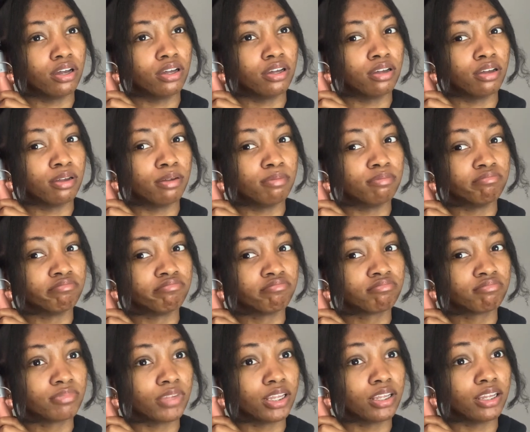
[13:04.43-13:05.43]
Um,
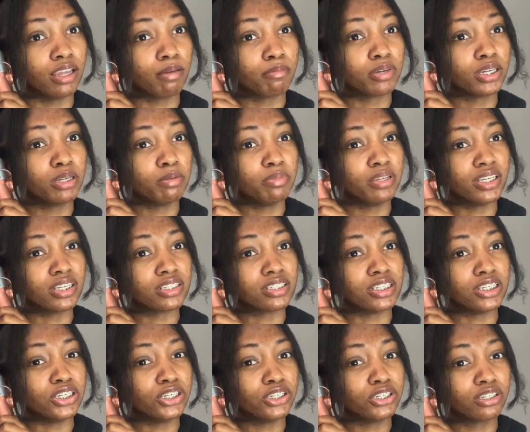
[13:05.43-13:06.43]
I'm going to be a
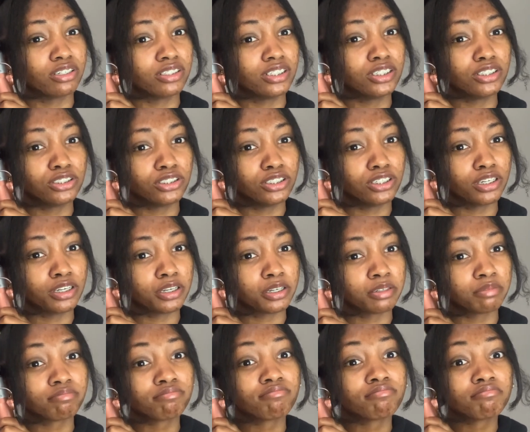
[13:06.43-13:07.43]
senior this year
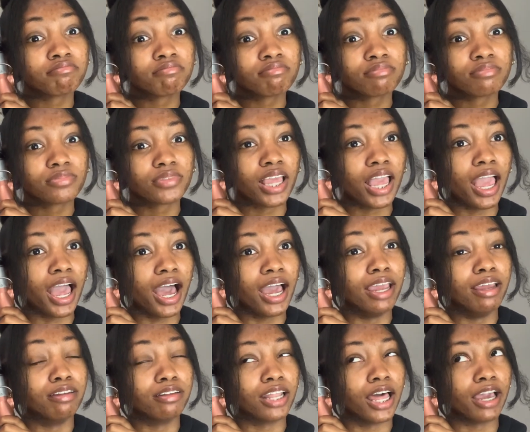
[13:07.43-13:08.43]

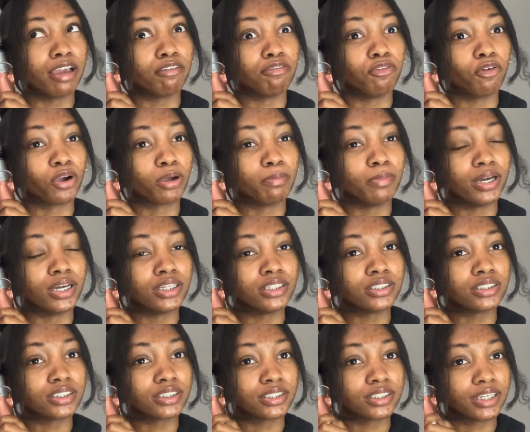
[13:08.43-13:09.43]
in like four
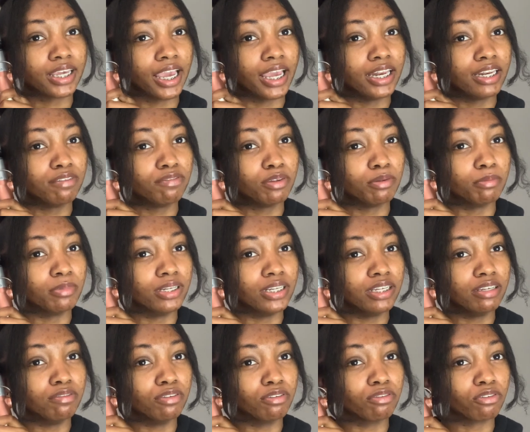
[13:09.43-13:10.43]
months. Can't even
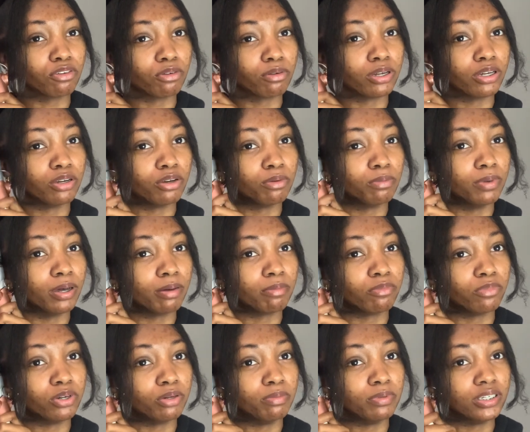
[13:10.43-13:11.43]
believe it for real, but I
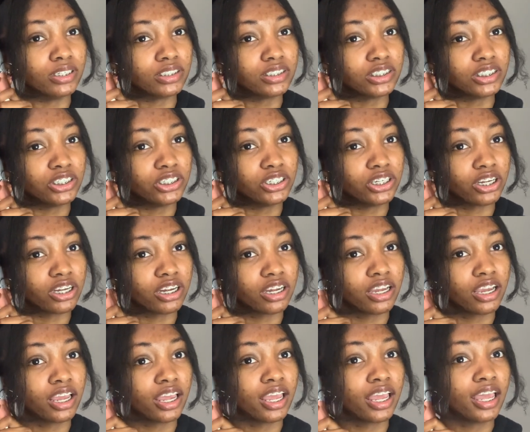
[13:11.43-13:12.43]
will be a senior.
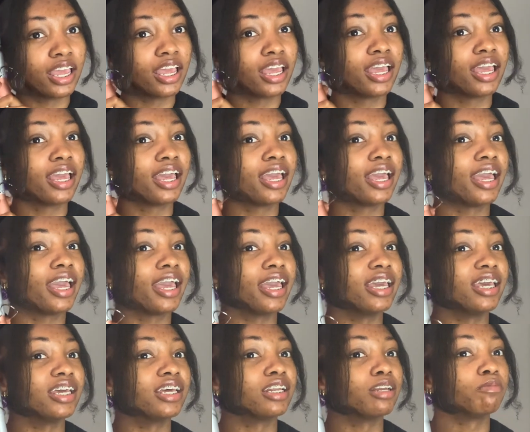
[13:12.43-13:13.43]

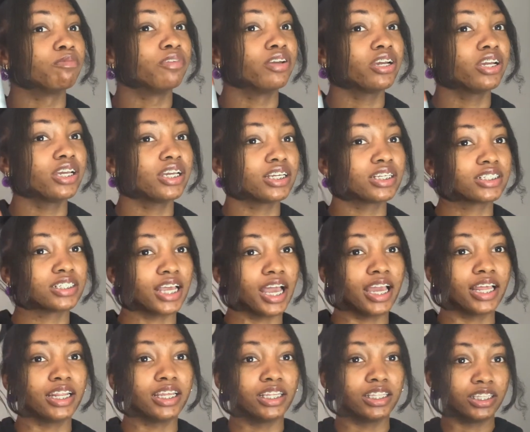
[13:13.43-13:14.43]
And I'm very
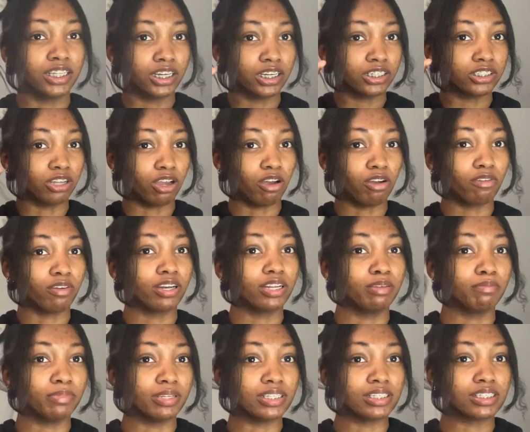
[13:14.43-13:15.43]
excited. There's already
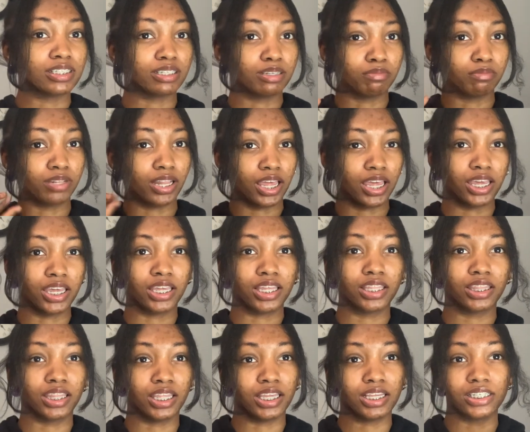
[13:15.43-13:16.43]
been some like
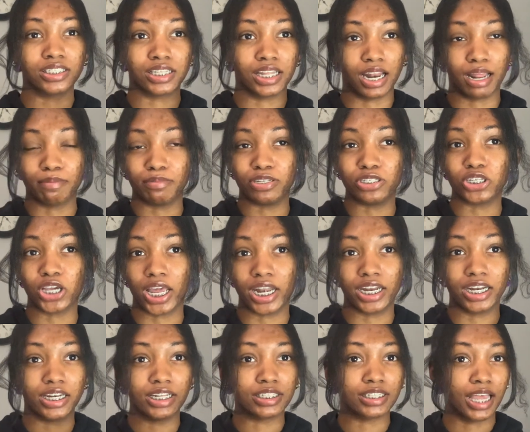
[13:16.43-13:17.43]
things that I've been trying
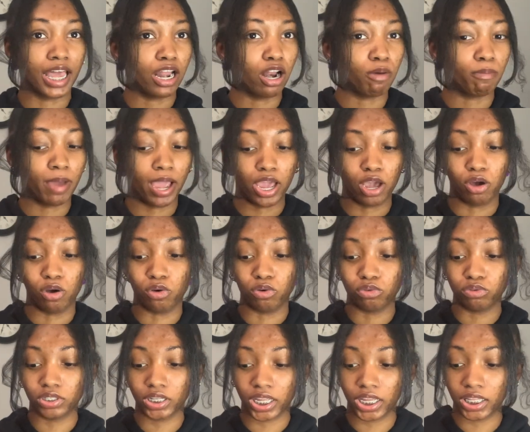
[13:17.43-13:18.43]
to decide on my
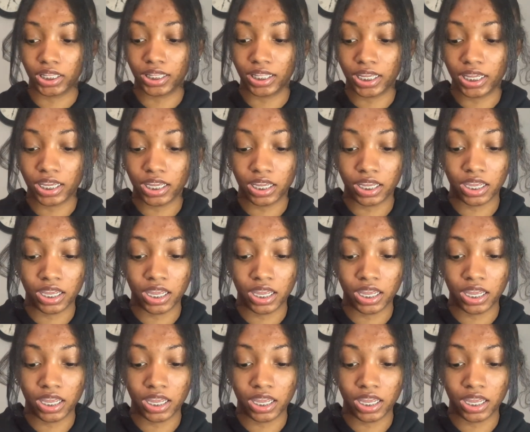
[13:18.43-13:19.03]
own lately